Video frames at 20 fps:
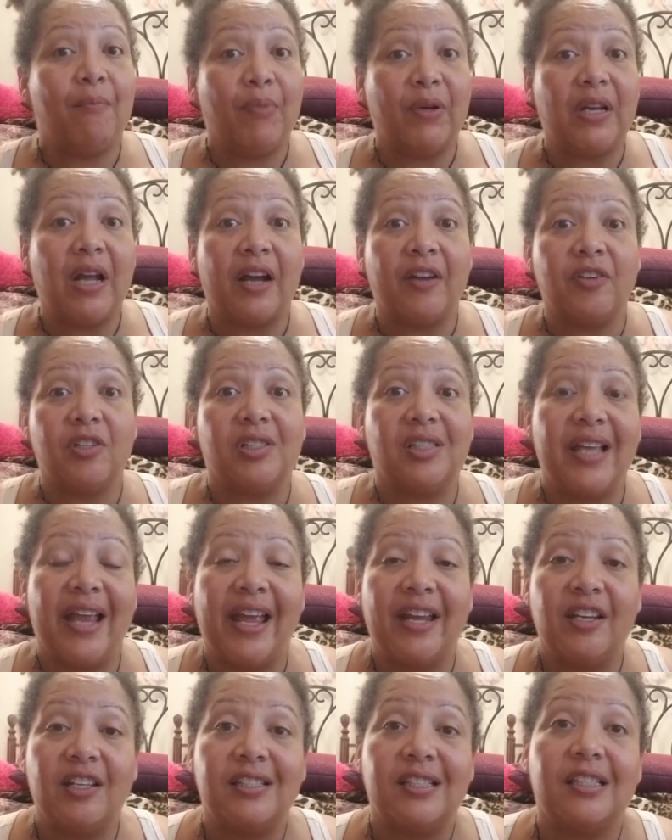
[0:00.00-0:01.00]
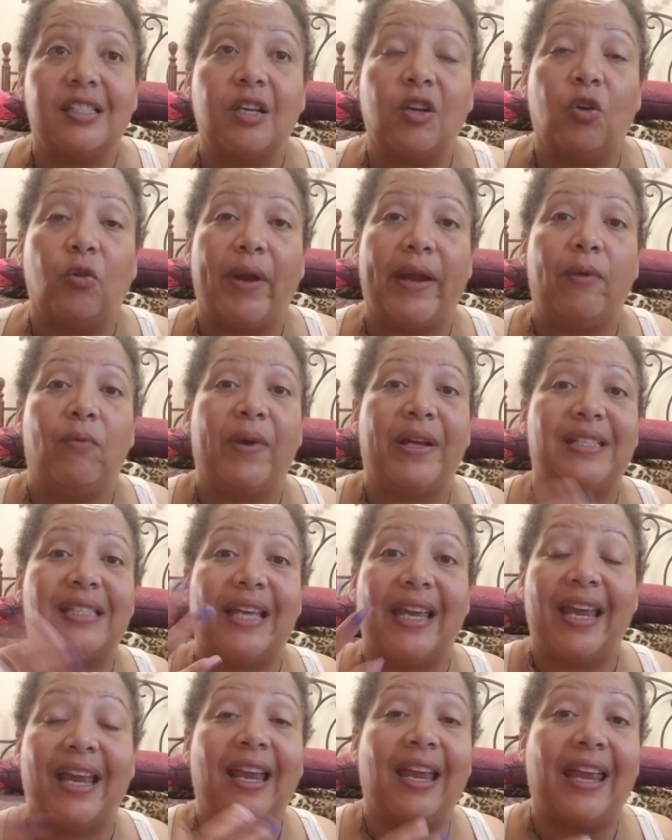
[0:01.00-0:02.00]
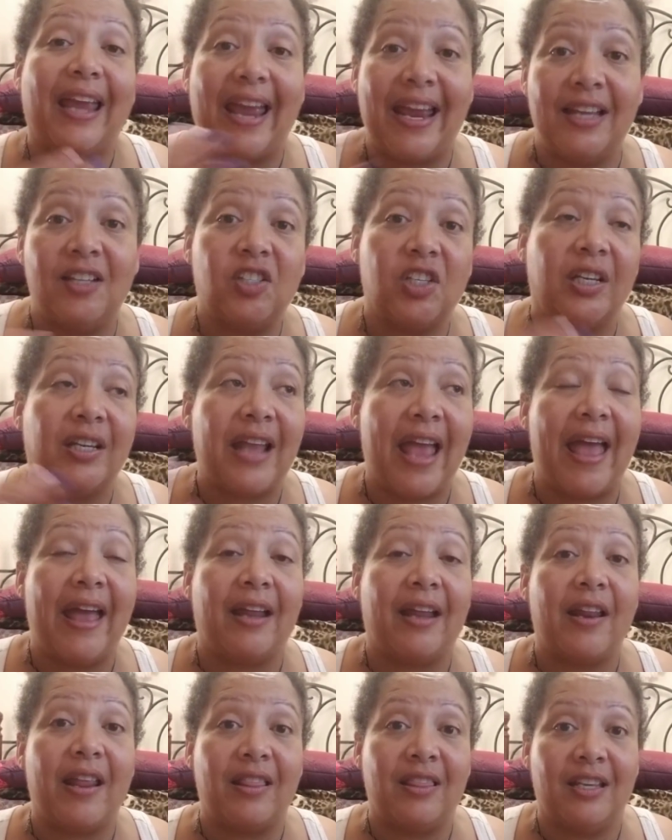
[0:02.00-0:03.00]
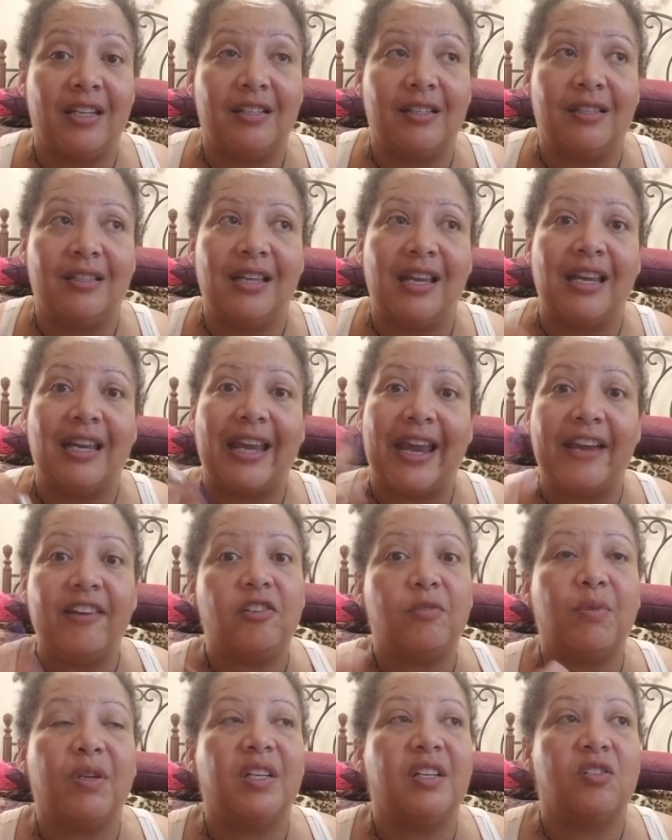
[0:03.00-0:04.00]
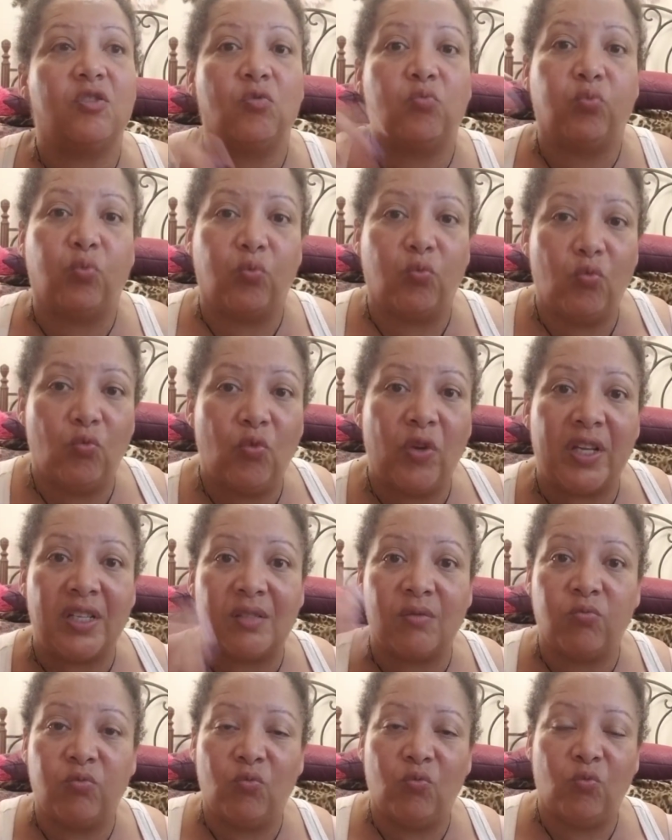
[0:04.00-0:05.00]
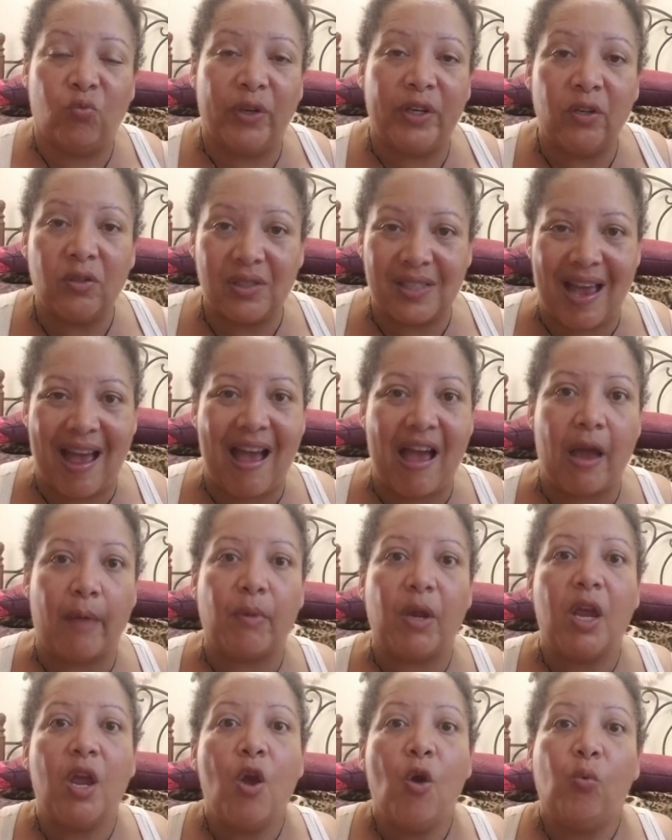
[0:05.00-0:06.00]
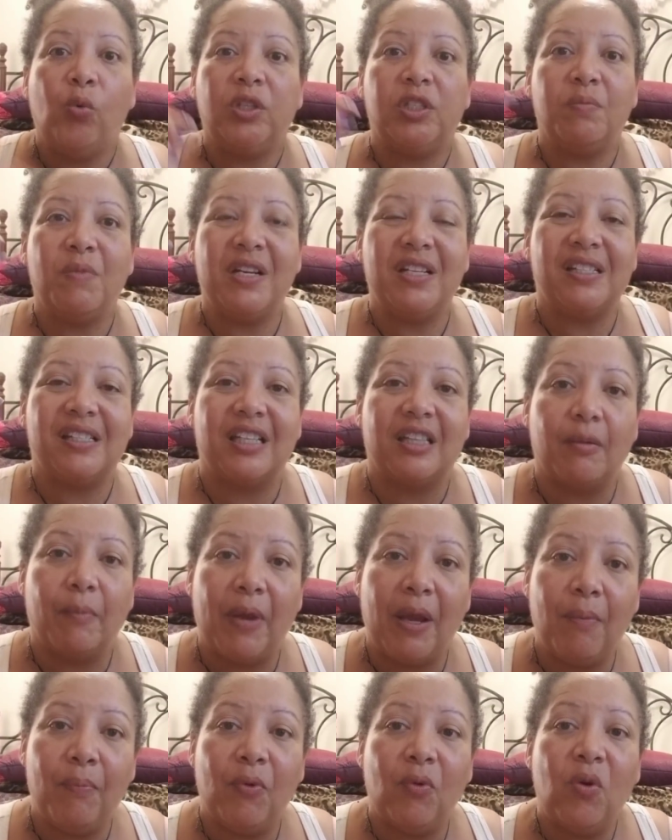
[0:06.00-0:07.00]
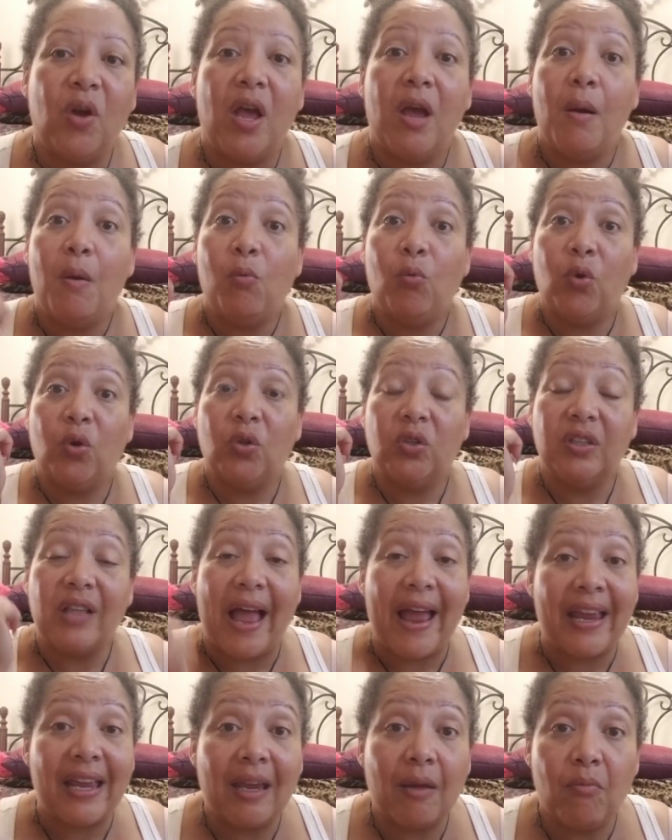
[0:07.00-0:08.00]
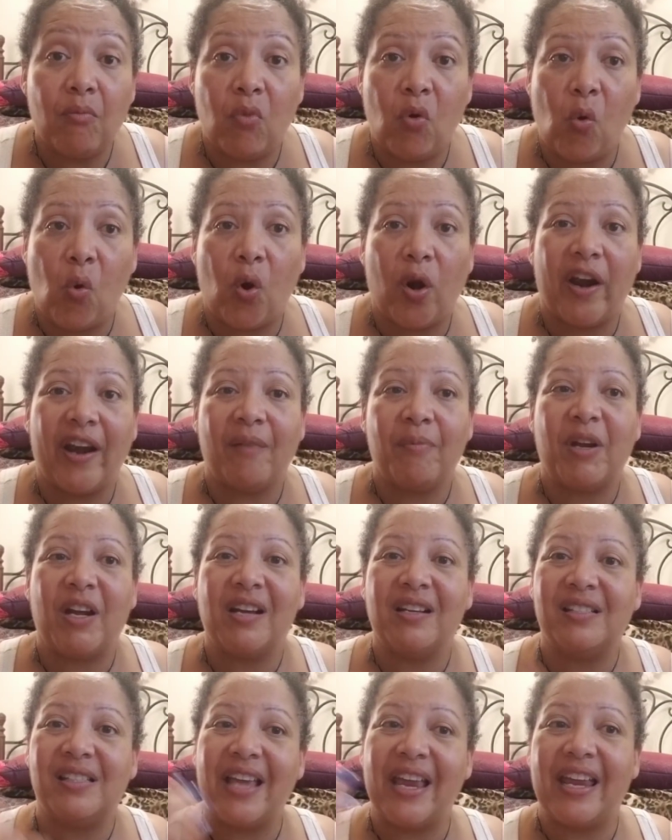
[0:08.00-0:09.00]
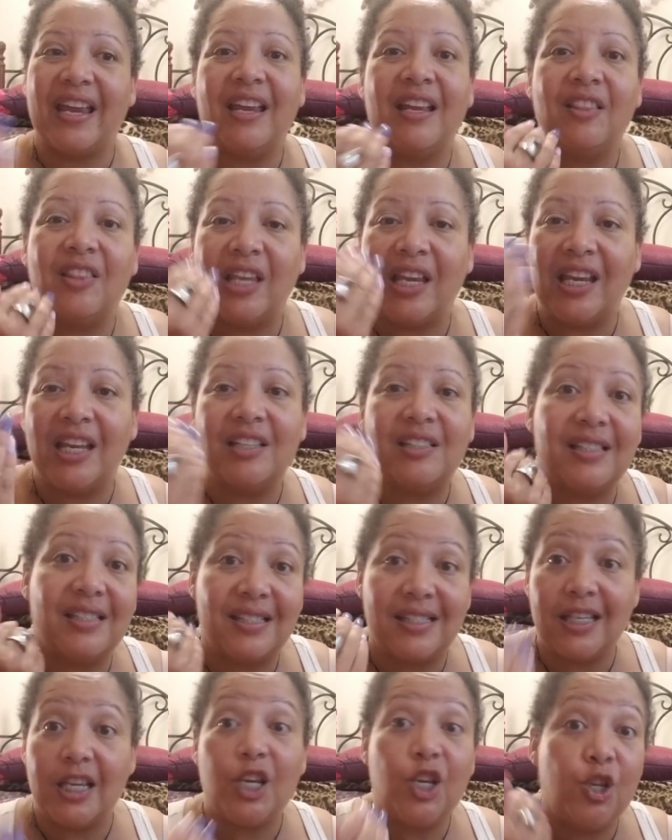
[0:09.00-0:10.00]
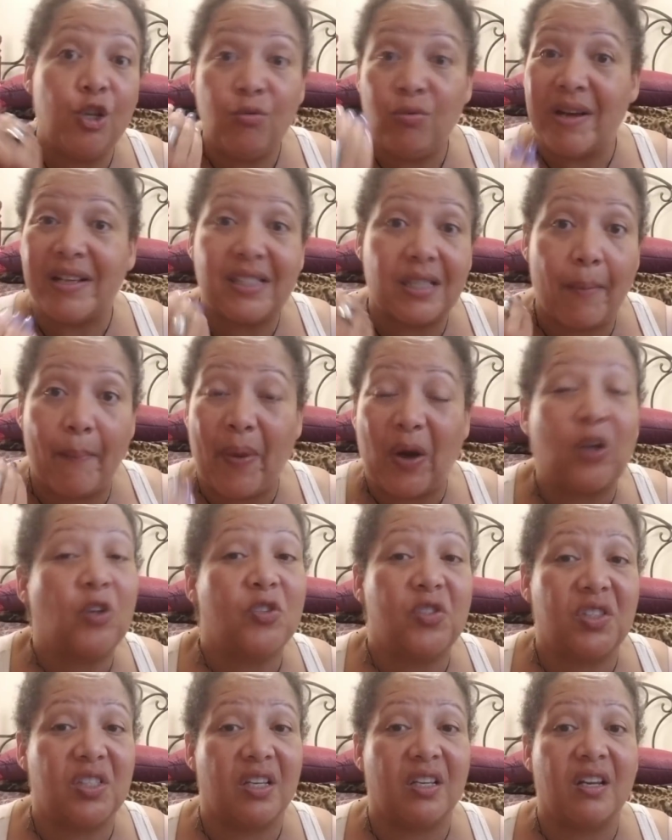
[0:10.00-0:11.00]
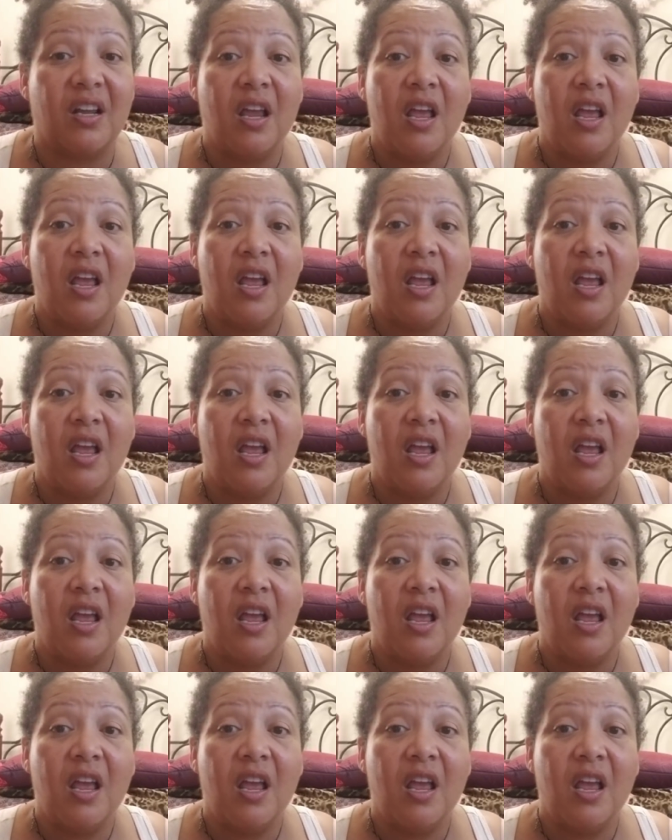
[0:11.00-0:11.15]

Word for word: but understand this is a great way to engage and and the, the engagement is is real time, which means that the people will like it more because they they get to see you as a person,